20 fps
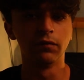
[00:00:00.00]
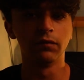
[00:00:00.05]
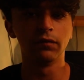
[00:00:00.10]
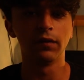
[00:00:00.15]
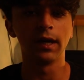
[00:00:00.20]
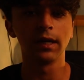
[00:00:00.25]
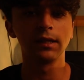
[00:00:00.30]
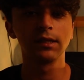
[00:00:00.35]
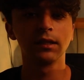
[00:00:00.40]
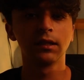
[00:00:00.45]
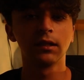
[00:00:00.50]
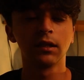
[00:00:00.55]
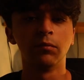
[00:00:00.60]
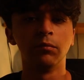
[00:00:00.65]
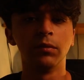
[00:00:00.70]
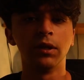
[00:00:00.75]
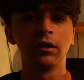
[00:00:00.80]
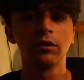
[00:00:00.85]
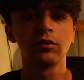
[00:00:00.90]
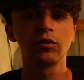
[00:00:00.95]
fact, can
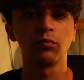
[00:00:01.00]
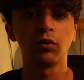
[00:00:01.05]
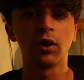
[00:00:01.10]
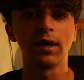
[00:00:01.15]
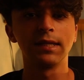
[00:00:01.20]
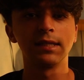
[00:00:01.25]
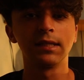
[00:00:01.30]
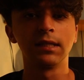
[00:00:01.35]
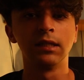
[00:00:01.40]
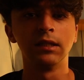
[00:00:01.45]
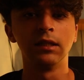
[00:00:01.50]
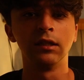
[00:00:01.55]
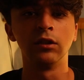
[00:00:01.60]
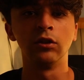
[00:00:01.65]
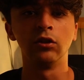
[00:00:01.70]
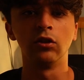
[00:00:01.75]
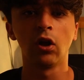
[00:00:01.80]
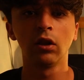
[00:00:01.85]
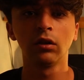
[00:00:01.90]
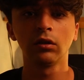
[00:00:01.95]
be expressed
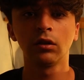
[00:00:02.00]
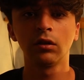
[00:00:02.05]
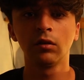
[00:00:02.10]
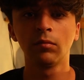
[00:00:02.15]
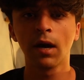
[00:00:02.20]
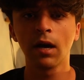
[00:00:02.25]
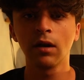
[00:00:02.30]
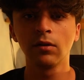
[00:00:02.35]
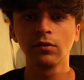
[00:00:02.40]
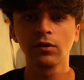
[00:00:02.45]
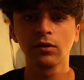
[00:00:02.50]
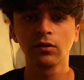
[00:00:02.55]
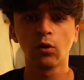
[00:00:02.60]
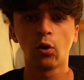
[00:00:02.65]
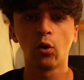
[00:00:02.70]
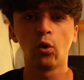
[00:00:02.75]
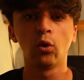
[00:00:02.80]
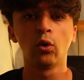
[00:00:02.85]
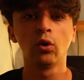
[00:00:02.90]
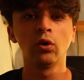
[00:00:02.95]
in dollar amounts
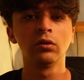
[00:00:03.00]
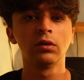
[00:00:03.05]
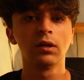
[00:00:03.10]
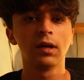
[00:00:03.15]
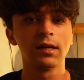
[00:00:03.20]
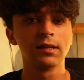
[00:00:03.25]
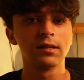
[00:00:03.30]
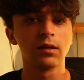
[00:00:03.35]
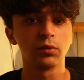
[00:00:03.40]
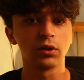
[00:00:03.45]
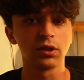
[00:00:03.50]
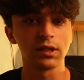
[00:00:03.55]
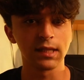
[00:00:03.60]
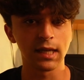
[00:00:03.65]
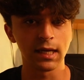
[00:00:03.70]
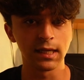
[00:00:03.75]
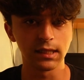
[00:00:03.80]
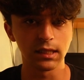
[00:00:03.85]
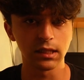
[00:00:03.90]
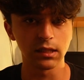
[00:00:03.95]
or as a
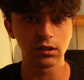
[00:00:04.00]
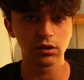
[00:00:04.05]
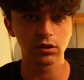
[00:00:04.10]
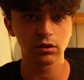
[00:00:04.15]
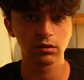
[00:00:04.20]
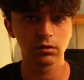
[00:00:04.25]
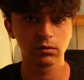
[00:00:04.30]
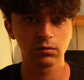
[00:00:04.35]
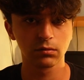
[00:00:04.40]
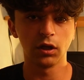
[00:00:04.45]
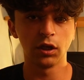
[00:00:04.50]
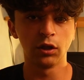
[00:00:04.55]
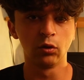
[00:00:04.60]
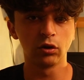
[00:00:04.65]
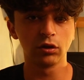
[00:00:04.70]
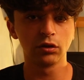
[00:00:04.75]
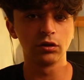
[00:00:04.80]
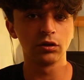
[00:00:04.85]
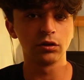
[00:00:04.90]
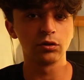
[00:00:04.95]
percentage. In
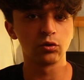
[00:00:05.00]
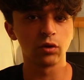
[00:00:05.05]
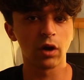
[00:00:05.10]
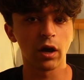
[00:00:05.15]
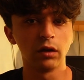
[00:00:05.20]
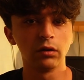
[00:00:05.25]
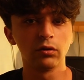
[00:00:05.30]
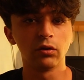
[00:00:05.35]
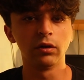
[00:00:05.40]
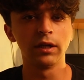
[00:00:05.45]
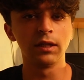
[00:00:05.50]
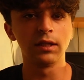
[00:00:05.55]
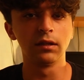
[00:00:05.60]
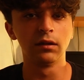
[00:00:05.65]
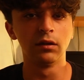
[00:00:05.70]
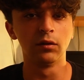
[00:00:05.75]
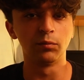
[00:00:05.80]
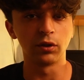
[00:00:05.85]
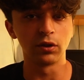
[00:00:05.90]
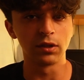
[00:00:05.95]
order to calculate
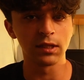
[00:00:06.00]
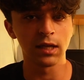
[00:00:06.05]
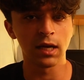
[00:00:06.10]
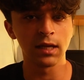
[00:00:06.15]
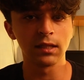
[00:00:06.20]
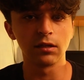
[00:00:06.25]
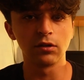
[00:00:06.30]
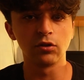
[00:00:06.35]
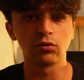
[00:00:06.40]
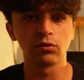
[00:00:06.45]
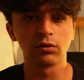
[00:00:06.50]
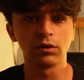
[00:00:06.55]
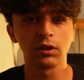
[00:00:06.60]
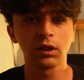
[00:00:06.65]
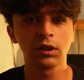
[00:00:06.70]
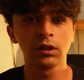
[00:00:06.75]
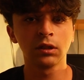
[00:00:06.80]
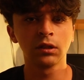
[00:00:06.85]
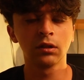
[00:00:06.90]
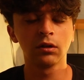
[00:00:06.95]
the percentage
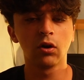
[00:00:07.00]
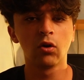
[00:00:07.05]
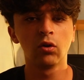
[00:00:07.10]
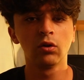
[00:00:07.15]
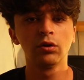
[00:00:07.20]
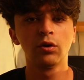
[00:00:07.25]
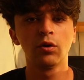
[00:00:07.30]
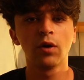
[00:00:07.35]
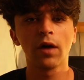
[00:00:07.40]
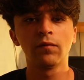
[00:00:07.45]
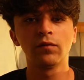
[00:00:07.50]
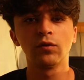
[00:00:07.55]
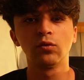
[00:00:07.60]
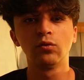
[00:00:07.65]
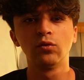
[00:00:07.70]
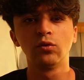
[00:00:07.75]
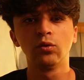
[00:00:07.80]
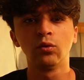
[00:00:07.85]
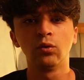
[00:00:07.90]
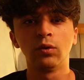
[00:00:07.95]
return, all you have to
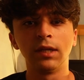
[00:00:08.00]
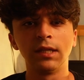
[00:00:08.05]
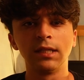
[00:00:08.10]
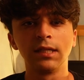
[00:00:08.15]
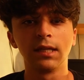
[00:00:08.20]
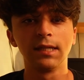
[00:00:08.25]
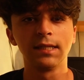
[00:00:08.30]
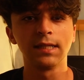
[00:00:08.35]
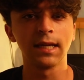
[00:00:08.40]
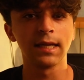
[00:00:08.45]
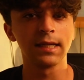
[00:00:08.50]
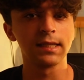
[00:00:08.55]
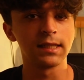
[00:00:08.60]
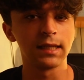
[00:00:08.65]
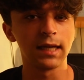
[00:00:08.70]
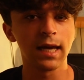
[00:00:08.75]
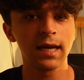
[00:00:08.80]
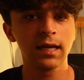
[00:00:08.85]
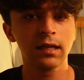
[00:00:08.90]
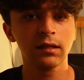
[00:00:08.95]
do is take the
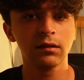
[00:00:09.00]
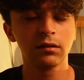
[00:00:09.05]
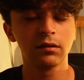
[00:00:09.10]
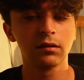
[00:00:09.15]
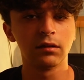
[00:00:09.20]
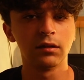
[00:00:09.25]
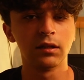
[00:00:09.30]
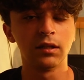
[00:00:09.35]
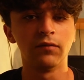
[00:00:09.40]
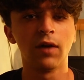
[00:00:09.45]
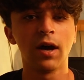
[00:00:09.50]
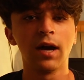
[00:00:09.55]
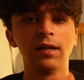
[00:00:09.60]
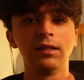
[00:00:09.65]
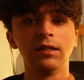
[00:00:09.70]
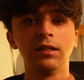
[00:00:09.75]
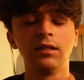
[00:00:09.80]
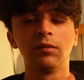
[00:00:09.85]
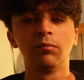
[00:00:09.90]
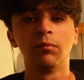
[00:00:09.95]
gain, divide
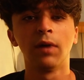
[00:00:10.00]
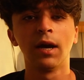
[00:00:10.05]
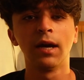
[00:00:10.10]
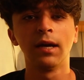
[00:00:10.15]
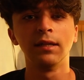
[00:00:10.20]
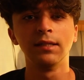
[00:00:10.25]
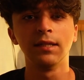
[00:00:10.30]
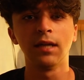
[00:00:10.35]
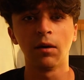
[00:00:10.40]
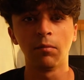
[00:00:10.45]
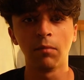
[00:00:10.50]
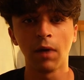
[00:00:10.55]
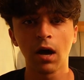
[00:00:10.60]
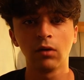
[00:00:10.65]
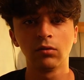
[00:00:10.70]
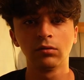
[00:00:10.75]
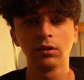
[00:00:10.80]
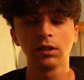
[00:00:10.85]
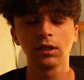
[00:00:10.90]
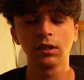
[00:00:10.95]
it by the
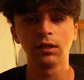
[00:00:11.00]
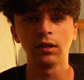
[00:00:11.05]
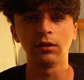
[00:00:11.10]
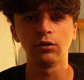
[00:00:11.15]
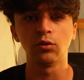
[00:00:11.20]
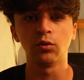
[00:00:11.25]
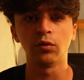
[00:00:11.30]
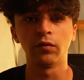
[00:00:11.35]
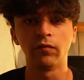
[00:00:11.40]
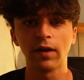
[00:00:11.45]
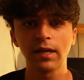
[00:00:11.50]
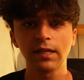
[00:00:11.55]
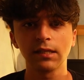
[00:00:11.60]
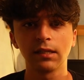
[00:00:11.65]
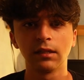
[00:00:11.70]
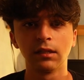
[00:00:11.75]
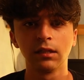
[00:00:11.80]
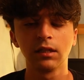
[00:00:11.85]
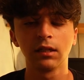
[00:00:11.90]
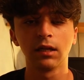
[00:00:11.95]
amount that you
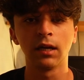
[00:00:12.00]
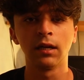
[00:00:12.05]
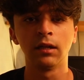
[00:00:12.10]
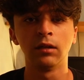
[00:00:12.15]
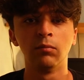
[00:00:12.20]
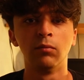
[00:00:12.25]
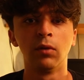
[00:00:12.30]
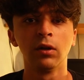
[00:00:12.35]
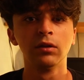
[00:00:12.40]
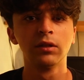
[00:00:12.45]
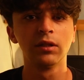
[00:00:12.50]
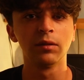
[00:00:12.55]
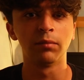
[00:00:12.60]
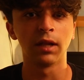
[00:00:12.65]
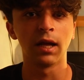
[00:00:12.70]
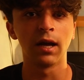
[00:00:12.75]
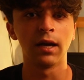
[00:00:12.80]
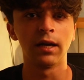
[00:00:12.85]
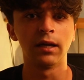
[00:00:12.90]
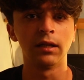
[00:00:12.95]
invested, and
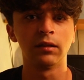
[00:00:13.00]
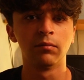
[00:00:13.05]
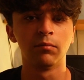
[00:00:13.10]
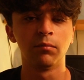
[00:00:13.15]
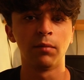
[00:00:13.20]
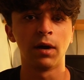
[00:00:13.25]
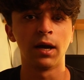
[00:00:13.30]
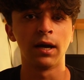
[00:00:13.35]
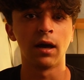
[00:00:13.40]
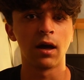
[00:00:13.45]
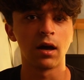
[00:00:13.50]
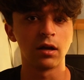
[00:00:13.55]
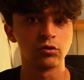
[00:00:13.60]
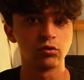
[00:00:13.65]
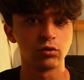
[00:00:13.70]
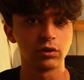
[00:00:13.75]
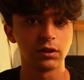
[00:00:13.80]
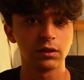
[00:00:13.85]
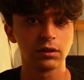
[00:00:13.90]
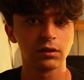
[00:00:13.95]
multiply it by
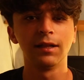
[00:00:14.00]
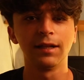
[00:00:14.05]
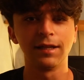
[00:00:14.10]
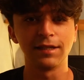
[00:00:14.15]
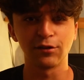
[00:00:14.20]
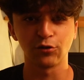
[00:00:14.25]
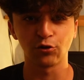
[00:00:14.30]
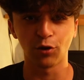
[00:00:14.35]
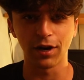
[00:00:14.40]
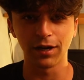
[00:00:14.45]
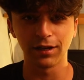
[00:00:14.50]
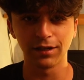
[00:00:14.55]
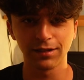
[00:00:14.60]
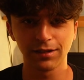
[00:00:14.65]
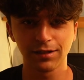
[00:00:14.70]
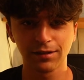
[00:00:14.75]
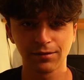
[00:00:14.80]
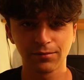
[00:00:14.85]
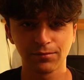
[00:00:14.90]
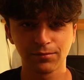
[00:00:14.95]
100. Let's try
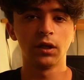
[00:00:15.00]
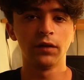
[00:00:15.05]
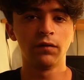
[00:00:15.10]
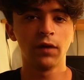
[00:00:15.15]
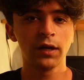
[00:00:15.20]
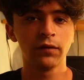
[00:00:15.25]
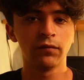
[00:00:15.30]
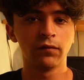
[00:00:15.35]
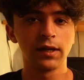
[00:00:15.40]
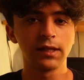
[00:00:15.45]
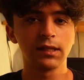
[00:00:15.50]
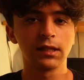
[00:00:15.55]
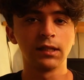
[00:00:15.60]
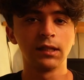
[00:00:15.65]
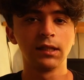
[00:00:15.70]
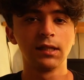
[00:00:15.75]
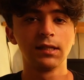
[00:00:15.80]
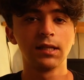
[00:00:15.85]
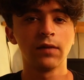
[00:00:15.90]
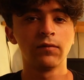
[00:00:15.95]
it. If I
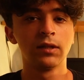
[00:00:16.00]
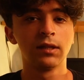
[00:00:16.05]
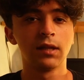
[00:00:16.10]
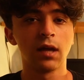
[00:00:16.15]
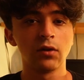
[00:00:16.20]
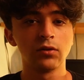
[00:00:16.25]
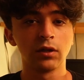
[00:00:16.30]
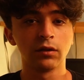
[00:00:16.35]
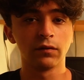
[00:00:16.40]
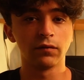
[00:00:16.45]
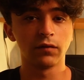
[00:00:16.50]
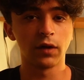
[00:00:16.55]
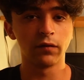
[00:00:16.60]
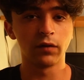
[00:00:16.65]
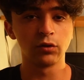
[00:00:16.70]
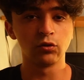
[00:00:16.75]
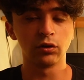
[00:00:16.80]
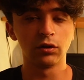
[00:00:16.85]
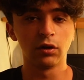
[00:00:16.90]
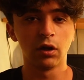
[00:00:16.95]
invested
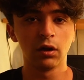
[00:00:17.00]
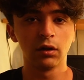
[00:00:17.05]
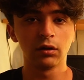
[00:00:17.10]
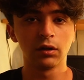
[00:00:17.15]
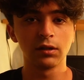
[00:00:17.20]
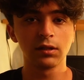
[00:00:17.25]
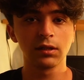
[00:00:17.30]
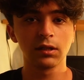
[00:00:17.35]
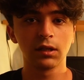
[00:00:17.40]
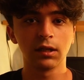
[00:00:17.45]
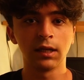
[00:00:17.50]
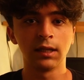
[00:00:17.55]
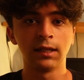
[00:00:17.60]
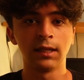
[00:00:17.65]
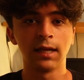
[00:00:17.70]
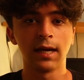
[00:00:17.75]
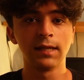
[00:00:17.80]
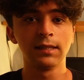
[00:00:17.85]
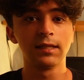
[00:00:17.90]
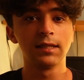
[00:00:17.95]
$7,500
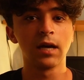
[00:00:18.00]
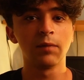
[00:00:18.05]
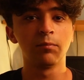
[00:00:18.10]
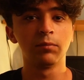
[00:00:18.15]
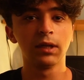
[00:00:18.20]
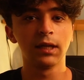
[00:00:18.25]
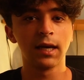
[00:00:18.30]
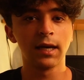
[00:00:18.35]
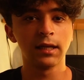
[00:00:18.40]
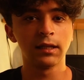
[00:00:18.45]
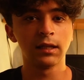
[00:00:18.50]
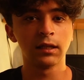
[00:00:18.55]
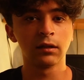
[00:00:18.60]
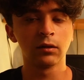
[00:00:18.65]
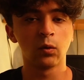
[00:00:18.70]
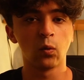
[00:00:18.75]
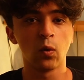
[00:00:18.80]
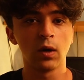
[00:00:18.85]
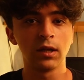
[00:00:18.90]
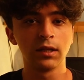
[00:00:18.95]
and ended up gaining
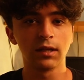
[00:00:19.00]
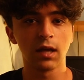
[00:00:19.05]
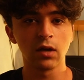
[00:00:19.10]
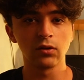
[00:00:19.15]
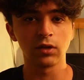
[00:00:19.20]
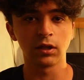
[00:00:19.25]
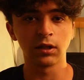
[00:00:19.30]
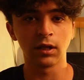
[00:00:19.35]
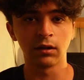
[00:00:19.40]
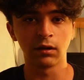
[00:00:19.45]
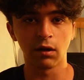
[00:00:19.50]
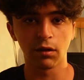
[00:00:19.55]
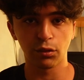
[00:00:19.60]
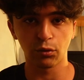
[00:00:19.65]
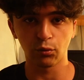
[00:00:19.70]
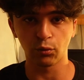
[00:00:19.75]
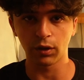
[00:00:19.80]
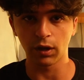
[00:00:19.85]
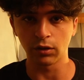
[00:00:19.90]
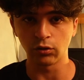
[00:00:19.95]

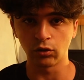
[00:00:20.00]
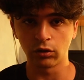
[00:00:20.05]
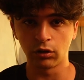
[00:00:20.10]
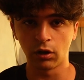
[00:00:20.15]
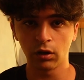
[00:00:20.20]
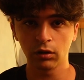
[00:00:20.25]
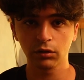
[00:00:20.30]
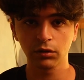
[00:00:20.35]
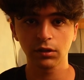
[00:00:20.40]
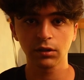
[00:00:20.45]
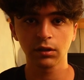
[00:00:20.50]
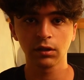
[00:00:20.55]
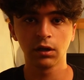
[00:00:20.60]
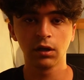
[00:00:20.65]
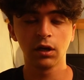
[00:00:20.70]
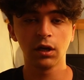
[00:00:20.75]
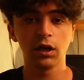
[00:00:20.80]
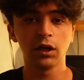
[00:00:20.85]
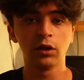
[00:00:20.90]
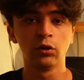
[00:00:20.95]
$1,300,
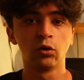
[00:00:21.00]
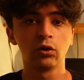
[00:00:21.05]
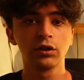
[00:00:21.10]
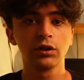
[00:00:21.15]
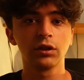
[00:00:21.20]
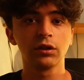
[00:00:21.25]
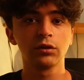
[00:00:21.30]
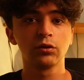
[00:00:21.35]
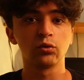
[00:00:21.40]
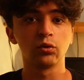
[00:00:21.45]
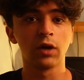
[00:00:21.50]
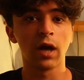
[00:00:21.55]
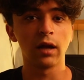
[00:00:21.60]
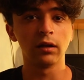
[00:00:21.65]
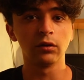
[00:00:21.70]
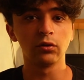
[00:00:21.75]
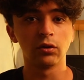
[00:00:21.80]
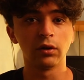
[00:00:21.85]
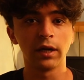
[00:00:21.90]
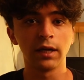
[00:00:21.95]
in order to
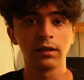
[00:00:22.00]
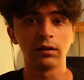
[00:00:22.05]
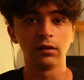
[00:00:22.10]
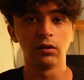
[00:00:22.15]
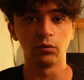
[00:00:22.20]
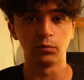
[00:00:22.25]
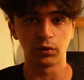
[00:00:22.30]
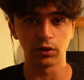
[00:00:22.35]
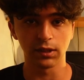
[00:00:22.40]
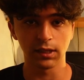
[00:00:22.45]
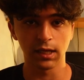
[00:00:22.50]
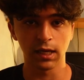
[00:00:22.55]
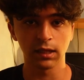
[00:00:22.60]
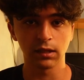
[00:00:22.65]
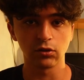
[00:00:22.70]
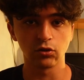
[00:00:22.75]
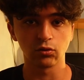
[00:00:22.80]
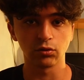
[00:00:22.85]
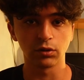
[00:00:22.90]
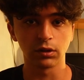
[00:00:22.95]
calculate the
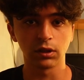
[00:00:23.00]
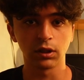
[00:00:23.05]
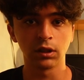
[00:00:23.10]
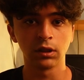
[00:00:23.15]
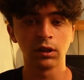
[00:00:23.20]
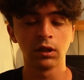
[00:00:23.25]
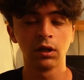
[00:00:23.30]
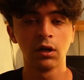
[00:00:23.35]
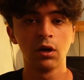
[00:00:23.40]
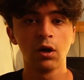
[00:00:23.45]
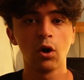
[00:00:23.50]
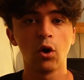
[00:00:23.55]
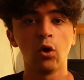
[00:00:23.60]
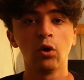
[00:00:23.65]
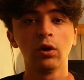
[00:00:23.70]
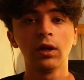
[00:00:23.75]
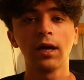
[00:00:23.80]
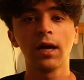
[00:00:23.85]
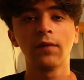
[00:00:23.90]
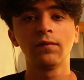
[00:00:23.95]
percentage return,
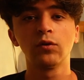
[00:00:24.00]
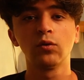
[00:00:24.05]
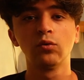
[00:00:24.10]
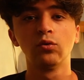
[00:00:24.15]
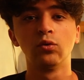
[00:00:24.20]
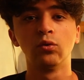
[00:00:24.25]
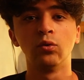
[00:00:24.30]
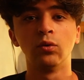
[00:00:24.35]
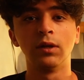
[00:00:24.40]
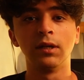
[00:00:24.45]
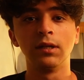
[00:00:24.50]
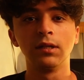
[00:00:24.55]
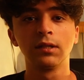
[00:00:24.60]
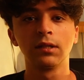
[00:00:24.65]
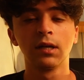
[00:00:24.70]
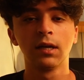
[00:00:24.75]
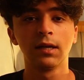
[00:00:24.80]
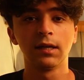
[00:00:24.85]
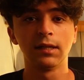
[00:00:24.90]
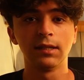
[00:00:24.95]
all I have to do
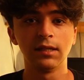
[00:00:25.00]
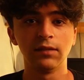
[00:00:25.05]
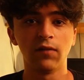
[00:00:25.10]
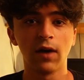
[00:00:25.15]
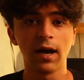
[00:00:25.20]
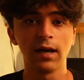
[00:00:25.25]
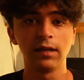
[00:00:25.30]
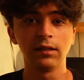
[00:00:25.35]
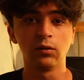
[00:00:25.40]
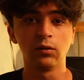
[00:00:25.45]
is divide